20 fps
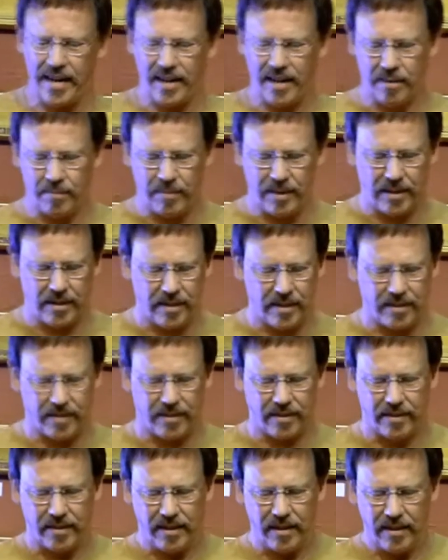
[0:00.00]
I mean, that
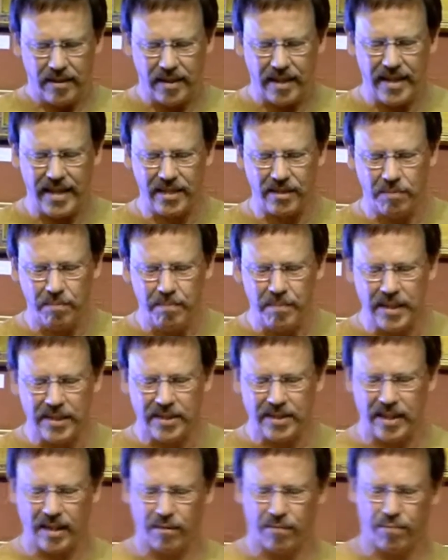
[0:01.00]
he's
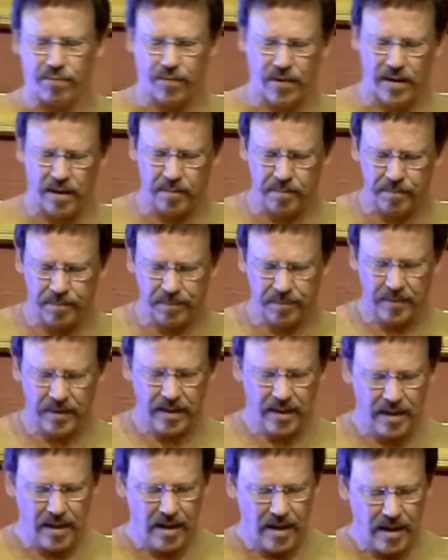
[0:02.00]
missing from.
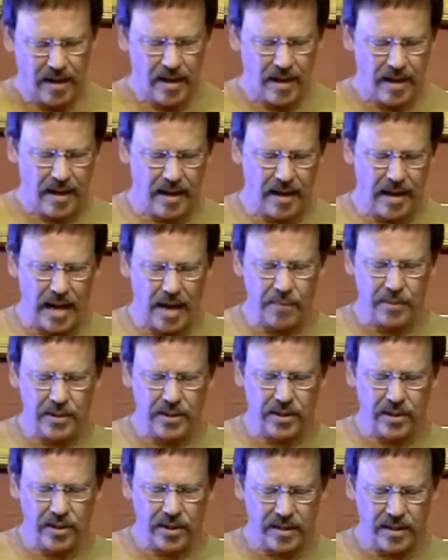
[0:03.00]
And I
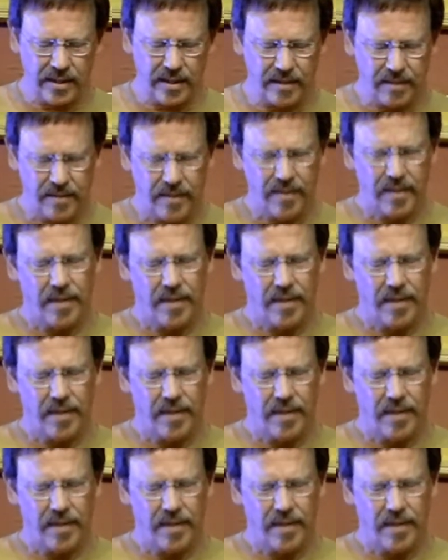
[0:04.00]
was looking,